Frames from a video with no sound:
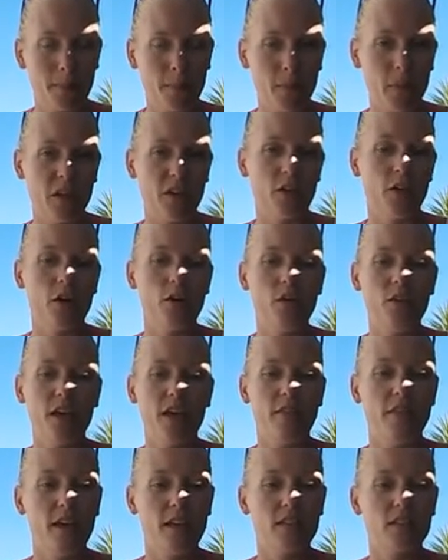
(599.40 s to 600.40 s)
we know
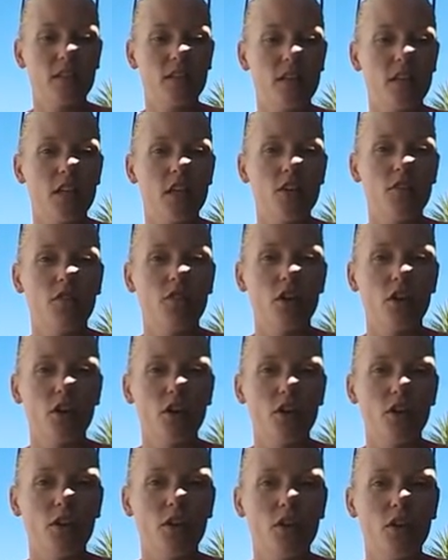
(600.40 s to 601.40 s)
that that's going to give
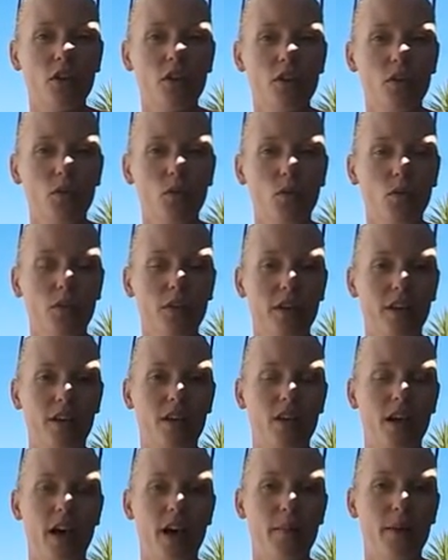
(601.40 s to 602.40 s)
you all
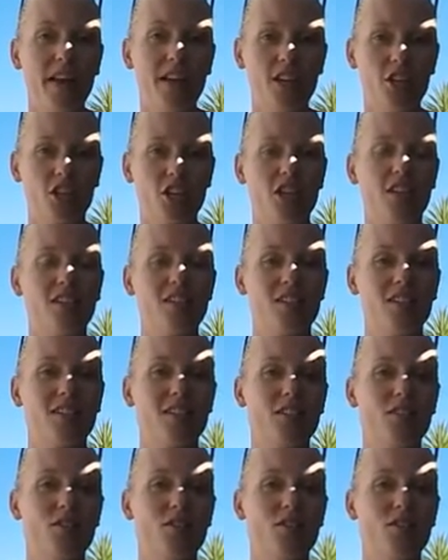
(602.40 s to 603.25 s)
the um, energy and things that